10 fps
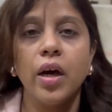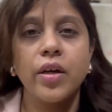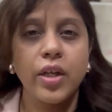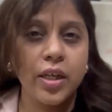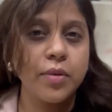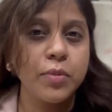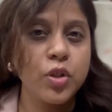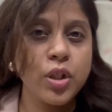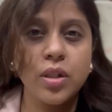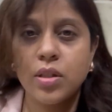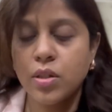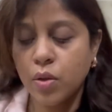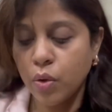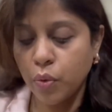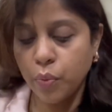Cricut machines
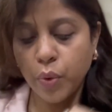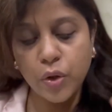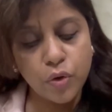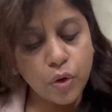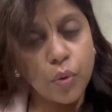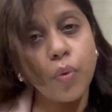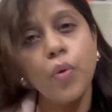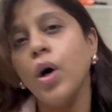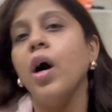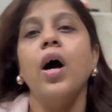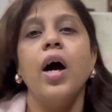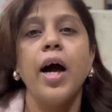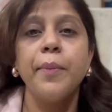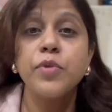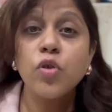with you.
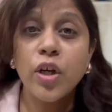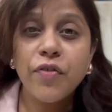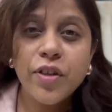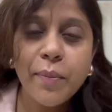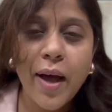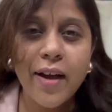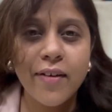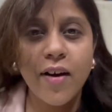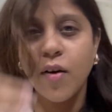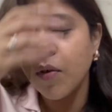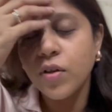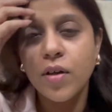I'm sorry for the background.